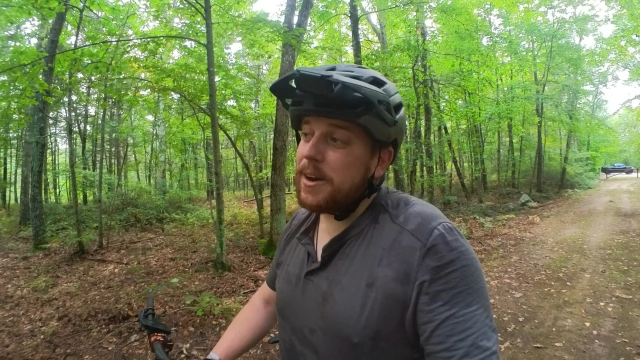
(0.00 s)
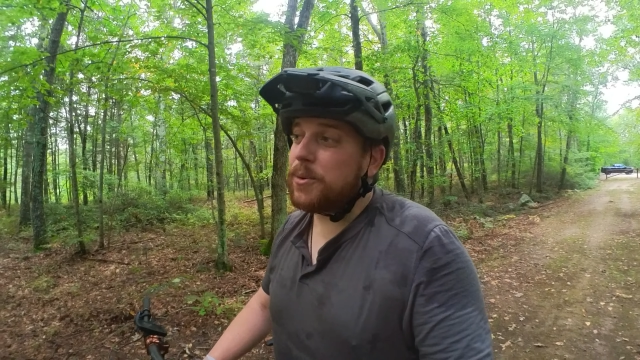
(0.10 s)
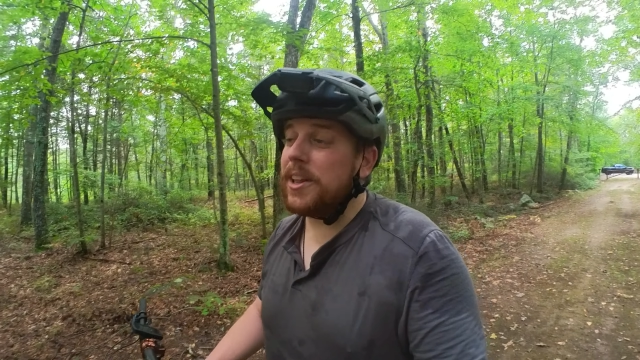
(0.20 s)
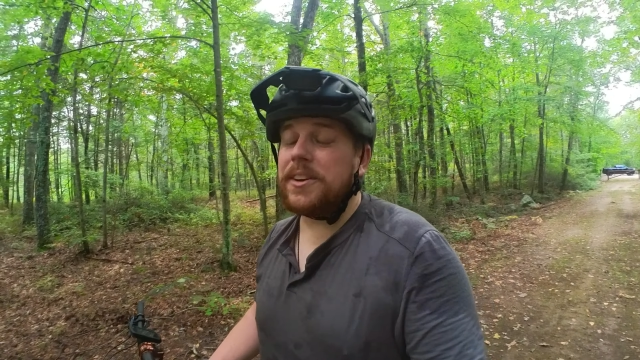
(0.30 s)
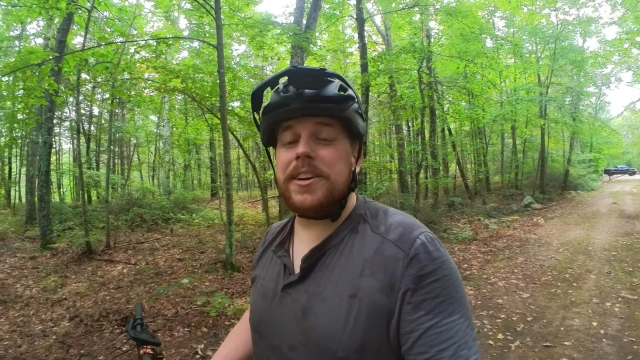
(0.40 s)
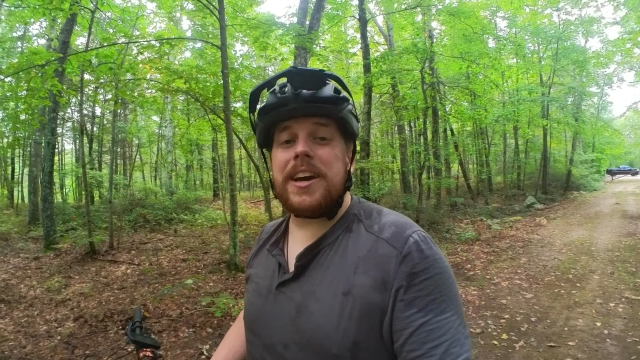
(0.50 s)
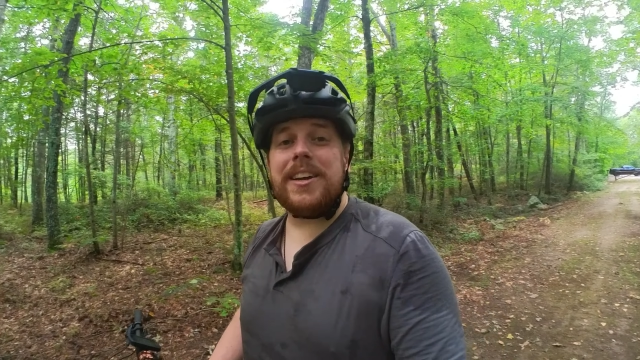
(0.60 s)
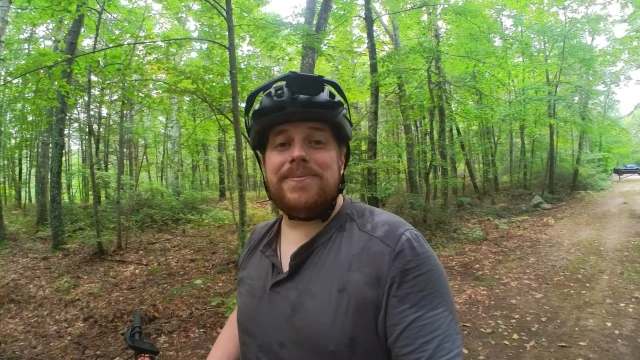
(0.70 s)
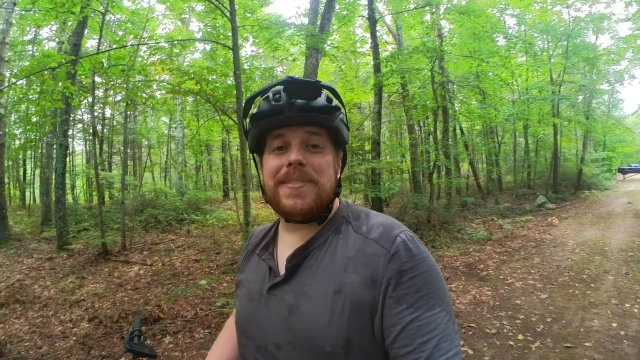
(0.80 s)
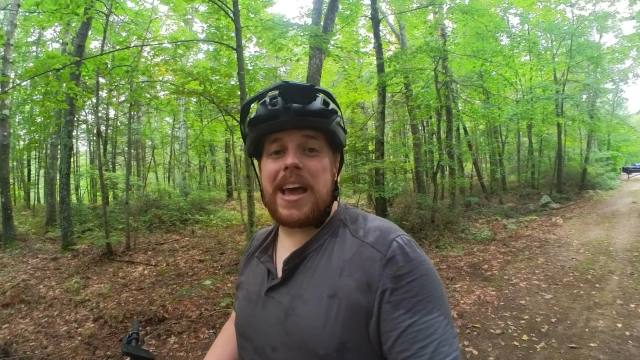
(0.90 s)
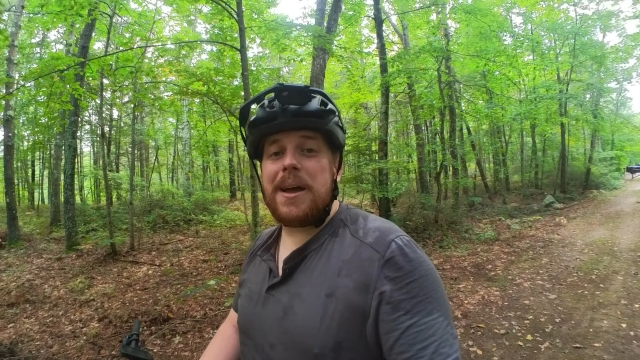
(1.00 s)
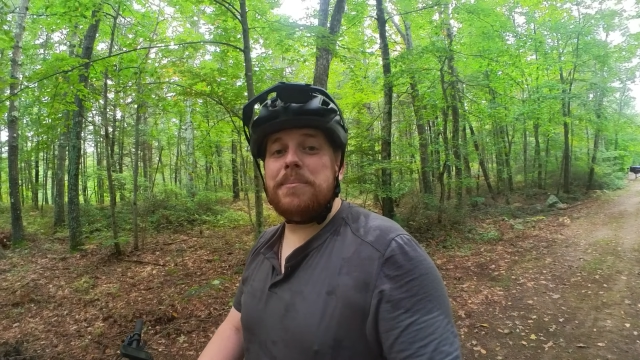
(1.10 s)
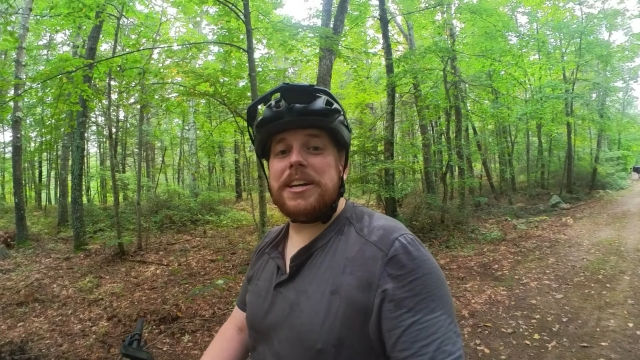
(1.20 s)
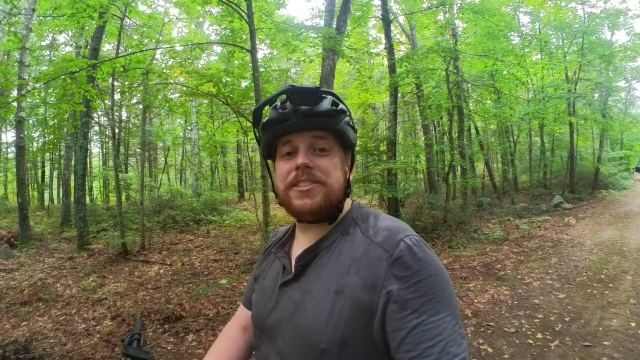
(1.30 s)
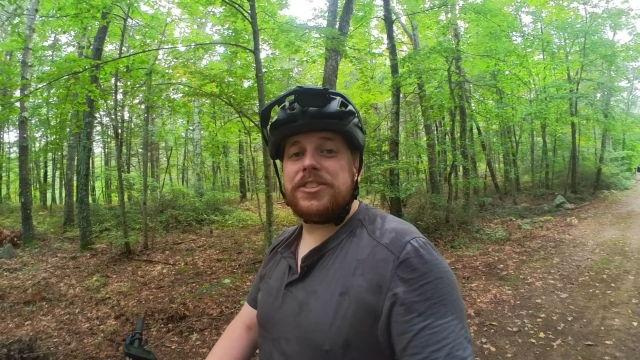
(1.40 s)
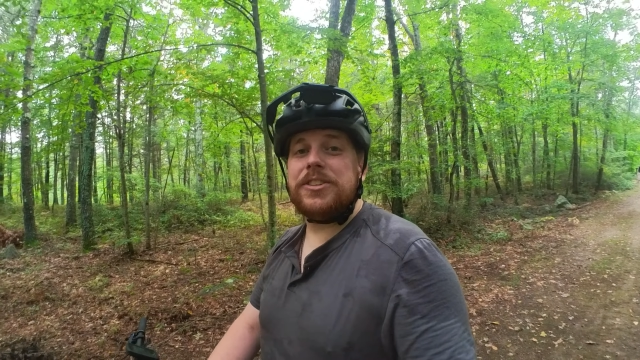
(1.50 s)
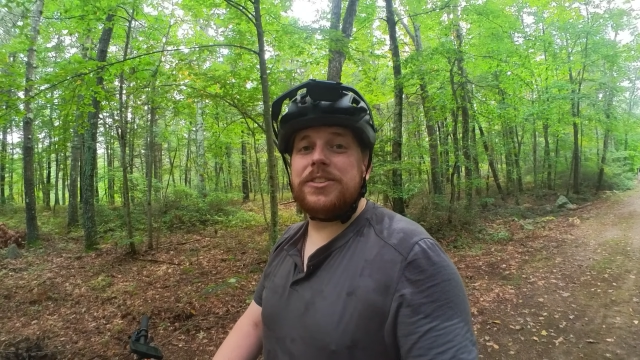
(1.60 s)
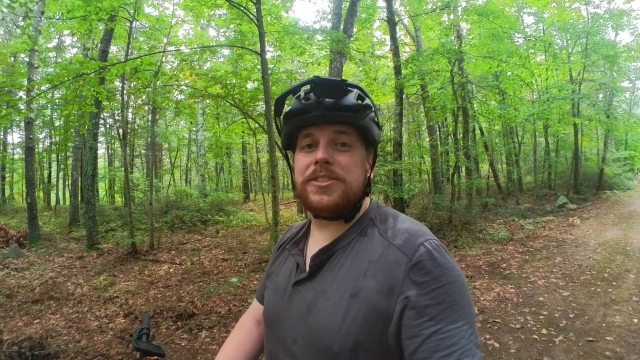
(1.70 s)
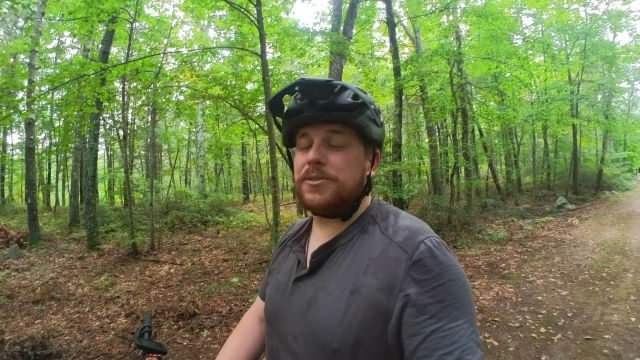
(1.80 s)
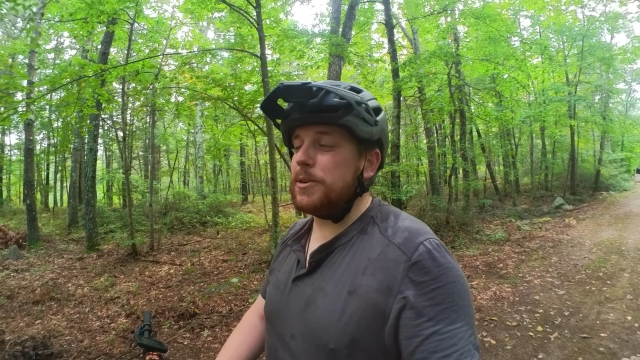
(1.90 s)
and whether or not I might
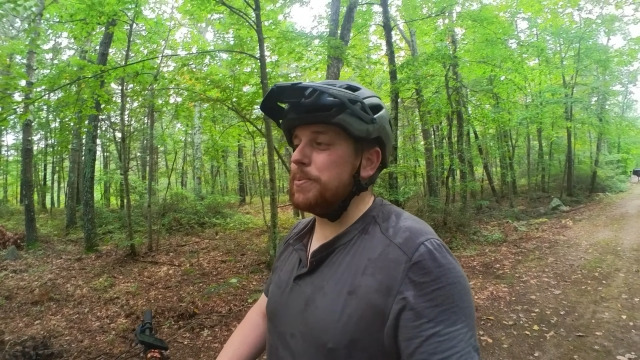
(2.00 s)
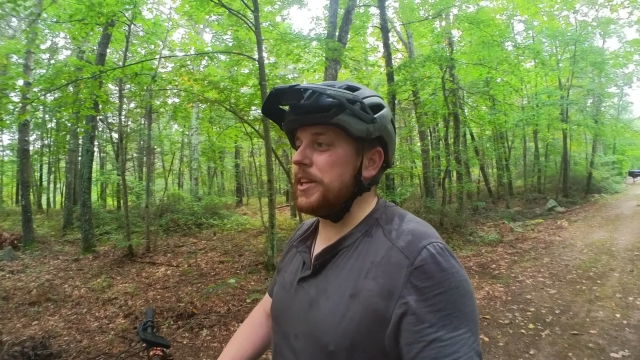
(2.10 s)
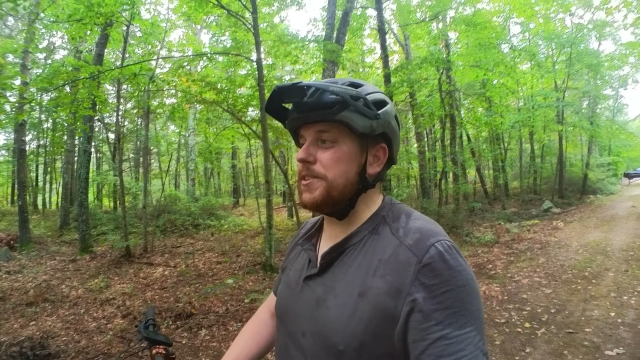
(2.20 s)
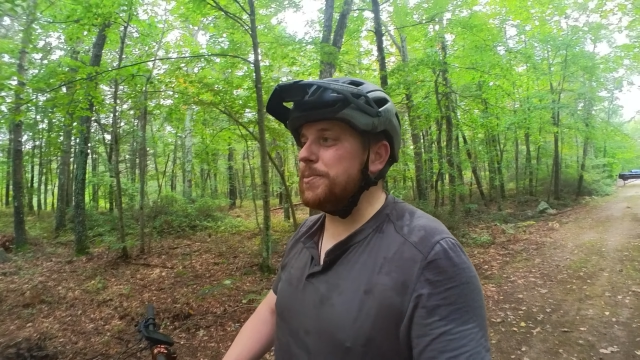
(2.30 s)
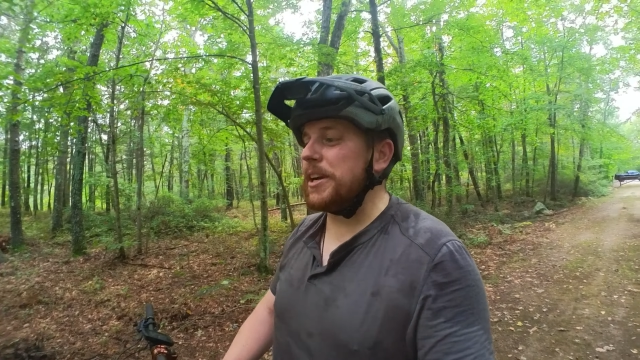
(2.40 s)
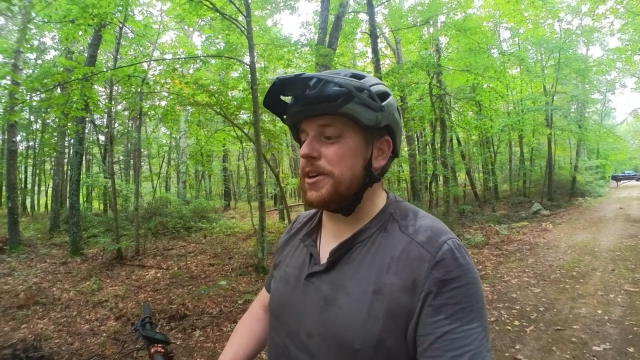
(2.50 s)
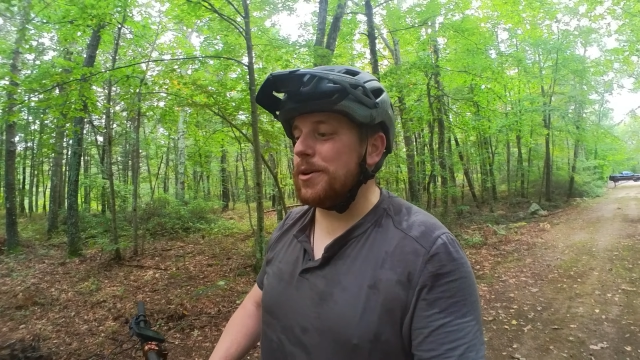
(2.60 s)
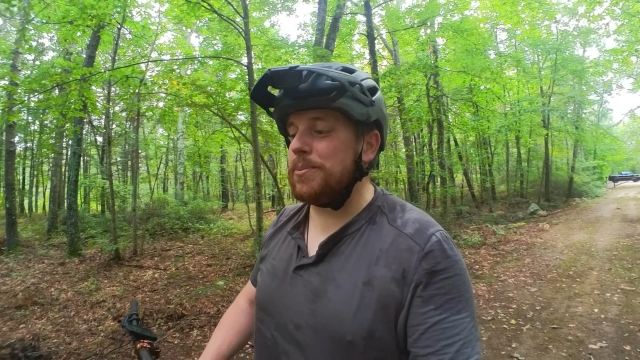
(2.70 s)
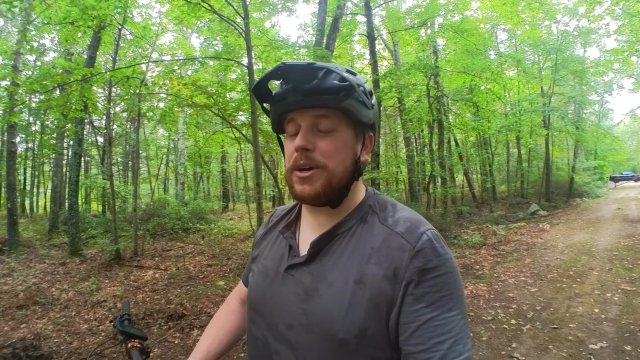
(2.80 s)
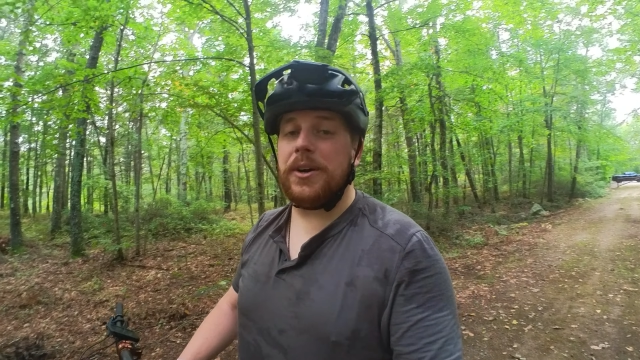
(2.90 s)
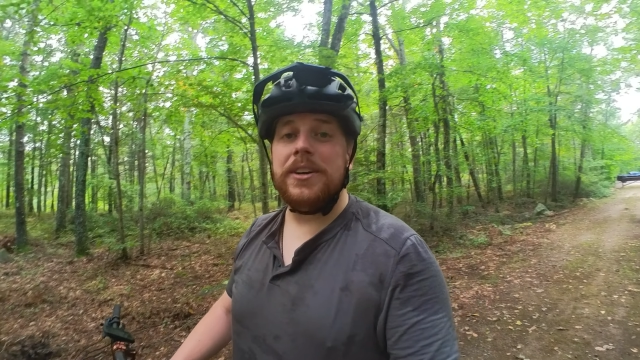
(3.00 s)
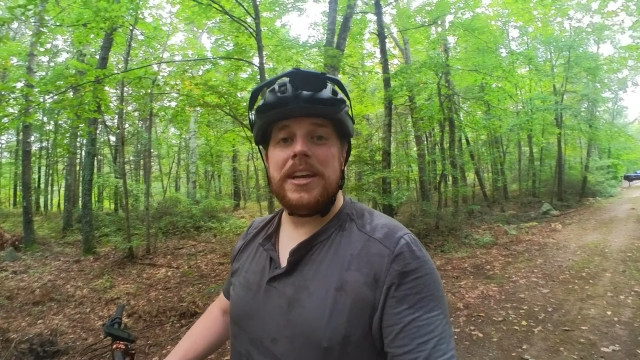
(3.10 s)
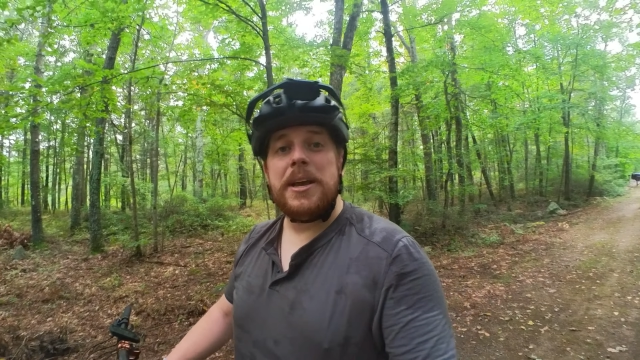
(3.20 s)
choose to replace my GoPro.